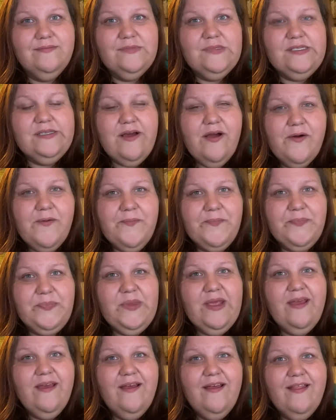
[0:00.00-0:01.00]
So
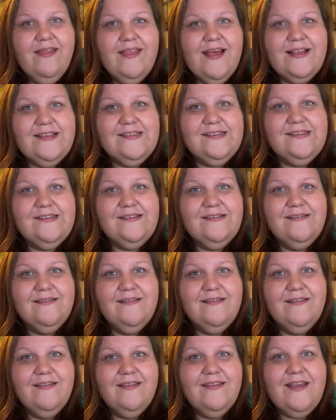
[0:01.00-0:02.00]
that's
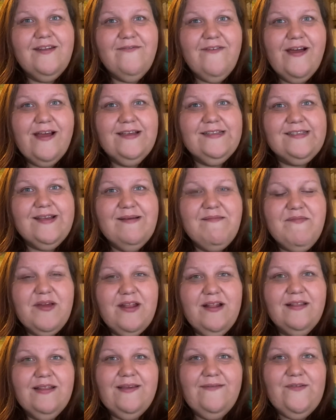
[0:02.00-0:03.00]
the advice I'm
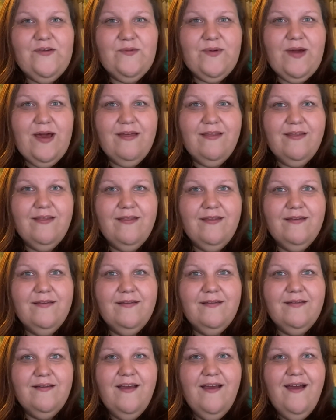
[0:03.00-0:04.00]
gonna leave you with.
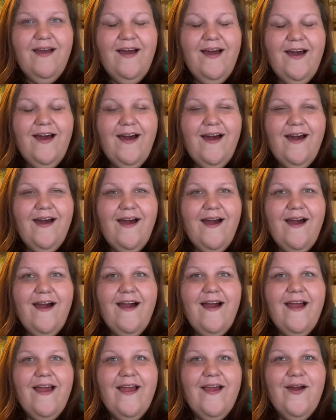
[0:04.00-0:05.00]

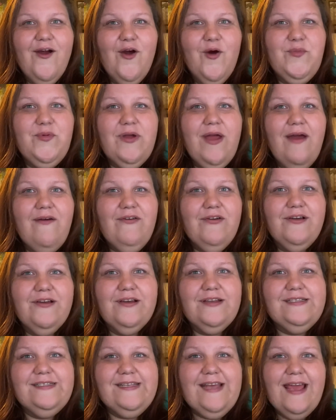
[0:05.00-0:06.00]
I hope you have a
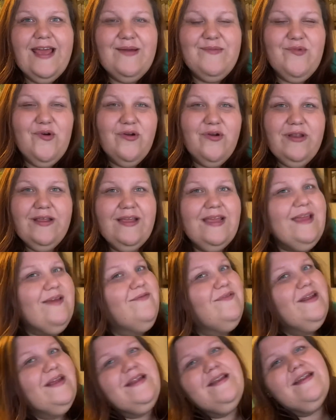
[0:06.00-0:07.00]
good day, morning,
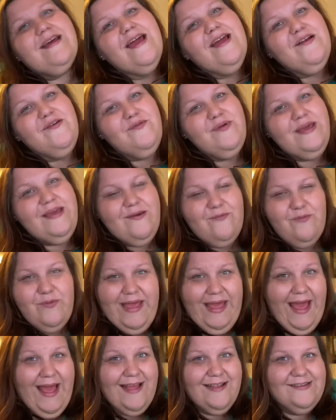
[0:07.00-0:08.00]
evening, night, week,
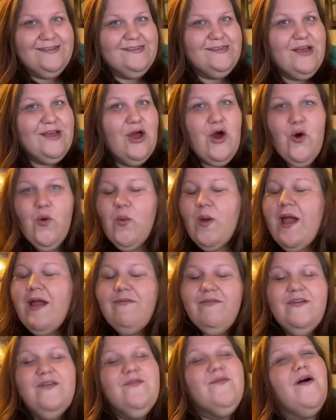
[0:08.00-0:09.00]
weekend,
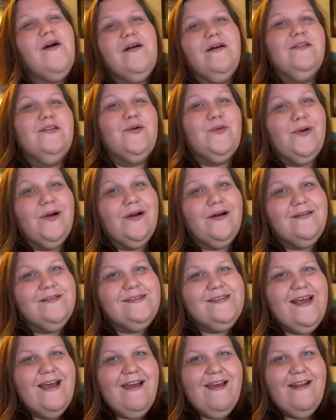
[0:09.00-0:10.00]
wherever you are in the world,
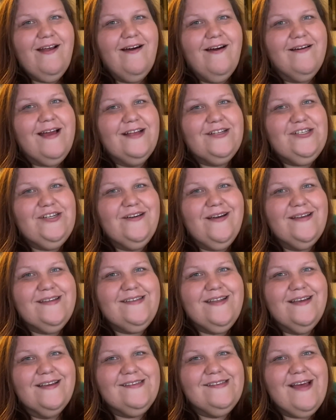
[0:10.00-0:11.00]
and I'll catch you guys
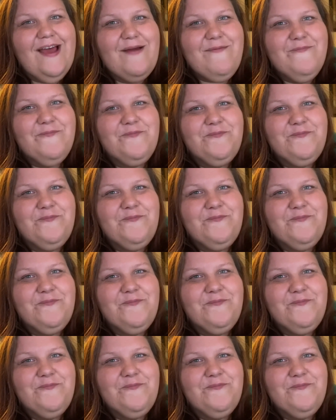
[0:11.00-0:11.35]
next time.